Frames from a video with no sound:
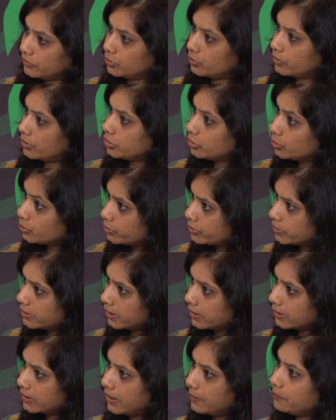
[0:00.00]
you are
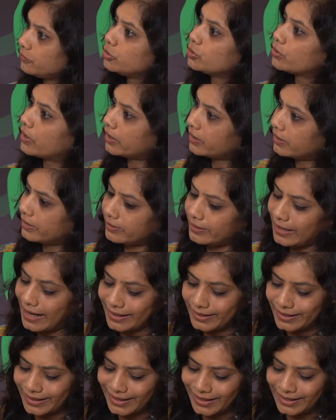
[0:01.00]
using them, you are
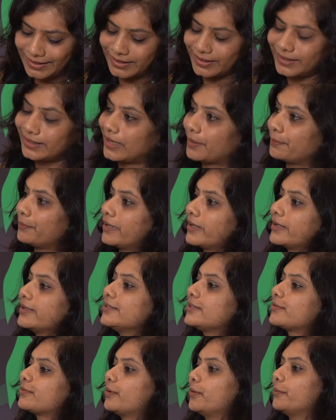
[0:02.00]
eradicating
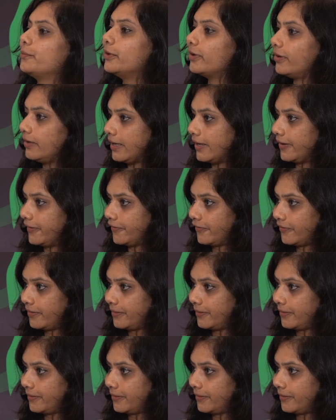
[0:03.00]
chemicals from your life.